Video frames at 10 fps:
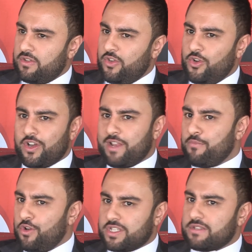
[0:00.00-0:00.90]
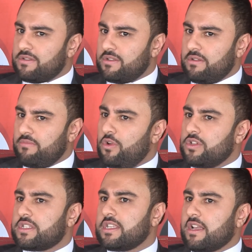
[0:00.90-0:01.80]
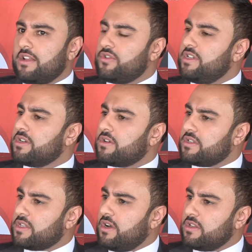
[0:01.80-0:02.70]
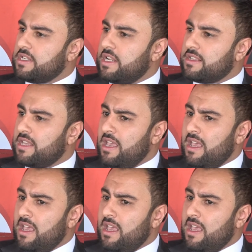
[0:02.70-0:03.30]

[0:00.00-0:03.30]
You look at most countries across the continent.